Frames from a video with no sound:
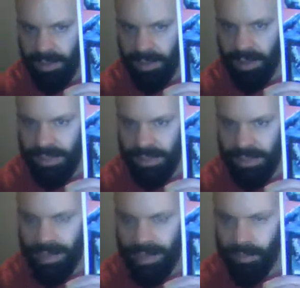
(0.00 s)
These
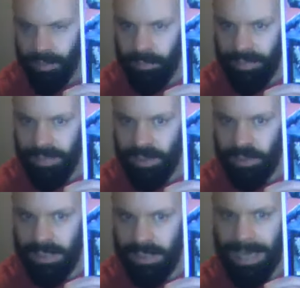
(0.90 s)
ravens are
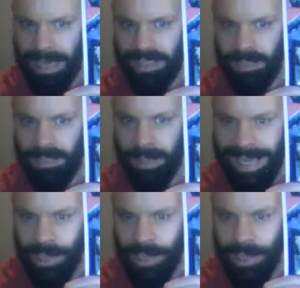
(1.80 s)
dispatched like
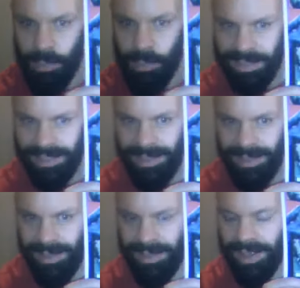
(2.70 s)
eagles.
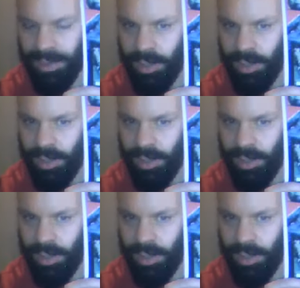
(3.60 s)
The good